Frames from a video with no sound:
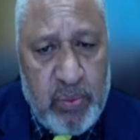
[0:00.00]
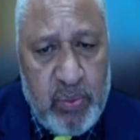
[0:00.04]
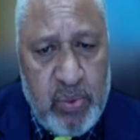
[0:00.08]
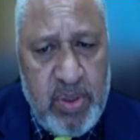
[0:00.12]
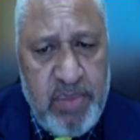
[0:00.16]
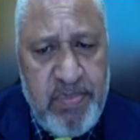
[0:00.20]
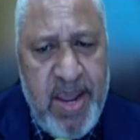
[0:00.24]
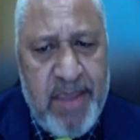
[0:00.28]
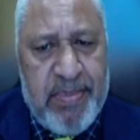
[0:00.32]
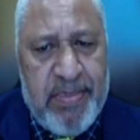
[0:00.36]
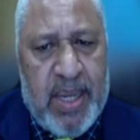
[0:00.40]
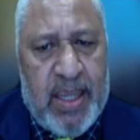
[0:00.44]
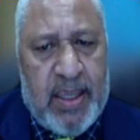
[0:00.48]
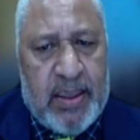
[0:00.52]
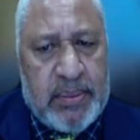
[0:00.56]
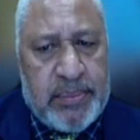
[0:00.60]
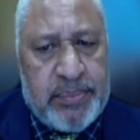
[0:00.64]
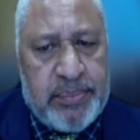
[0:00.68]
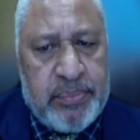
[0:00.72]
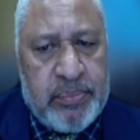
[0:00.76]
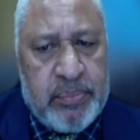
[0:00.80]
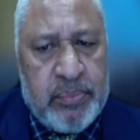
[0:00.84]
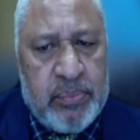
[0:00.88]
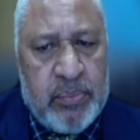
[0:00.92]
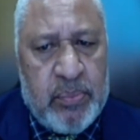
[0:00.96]
to remember
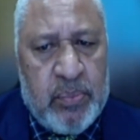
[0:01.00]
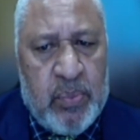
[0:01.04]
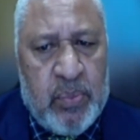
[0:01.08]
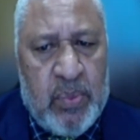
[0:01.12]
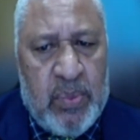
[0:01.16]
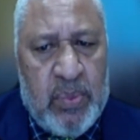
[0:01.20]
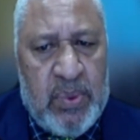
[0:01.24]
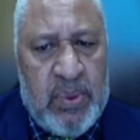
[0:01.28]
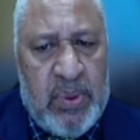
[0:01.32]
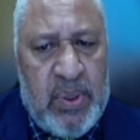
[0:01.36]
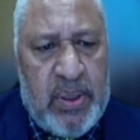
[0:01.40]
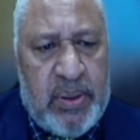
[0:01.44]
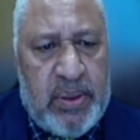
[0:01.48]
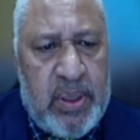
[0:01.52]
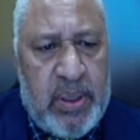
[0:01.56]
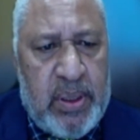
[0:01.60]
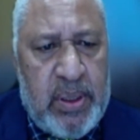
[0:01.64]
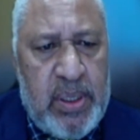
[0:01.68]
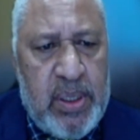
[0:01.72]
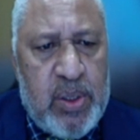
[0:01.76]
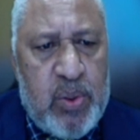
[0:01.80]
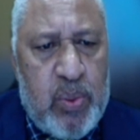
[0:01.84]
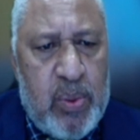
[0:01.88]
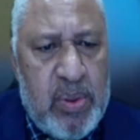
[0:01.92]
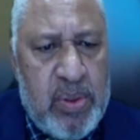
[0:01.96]
that
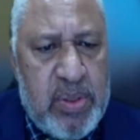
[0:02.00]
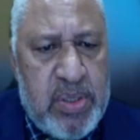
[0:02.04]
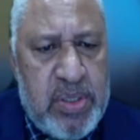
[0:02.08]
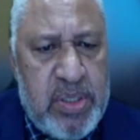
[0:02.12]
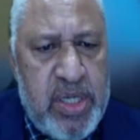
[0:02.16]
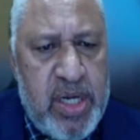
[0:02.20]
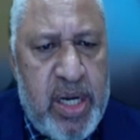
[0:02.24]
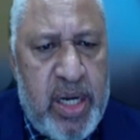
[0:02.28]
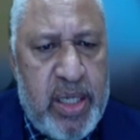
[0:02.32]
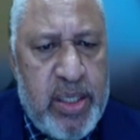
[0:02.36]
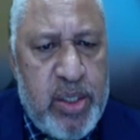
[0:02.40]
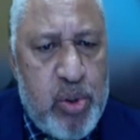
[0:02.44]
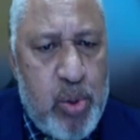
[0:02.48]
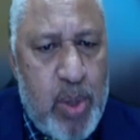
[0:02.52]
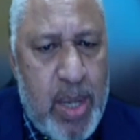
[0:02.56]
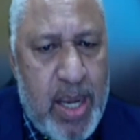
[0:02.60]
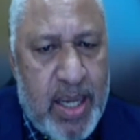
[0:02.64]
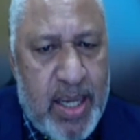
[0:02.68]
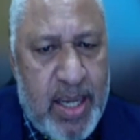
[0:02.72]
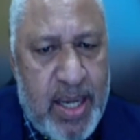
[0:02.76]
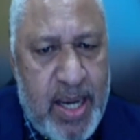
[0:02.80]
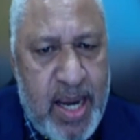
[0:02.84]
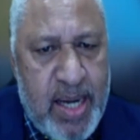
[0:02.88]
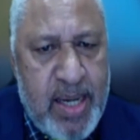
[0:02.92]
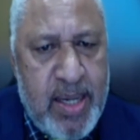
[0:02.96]
the equal share you
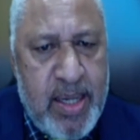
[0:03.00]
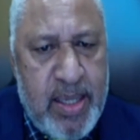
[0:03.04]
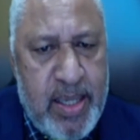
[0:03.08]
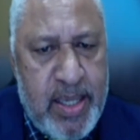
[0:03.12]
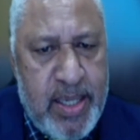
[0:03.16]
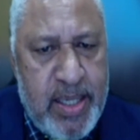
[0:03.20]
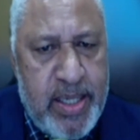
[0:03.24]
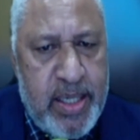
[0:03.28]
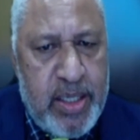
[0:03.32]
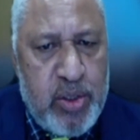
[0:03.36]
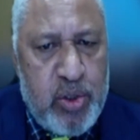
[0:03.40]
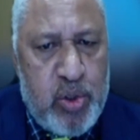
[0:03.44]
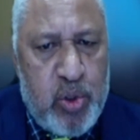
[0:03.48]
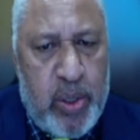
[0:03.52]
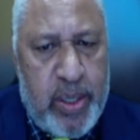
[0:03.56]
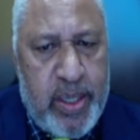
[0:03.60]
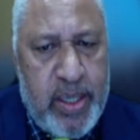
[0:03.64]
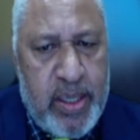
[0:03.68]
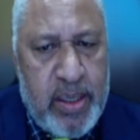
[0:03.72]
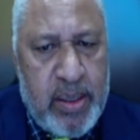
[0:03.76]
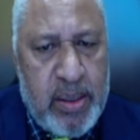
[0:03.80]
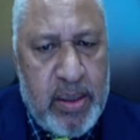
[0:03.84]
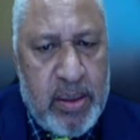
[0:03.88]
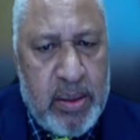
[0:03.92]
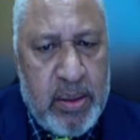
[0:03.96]
are currently
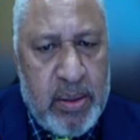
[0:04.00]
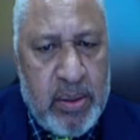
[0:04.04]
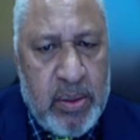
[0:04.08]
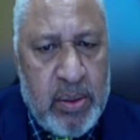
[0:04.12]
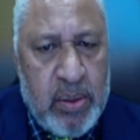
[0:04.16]
enjoying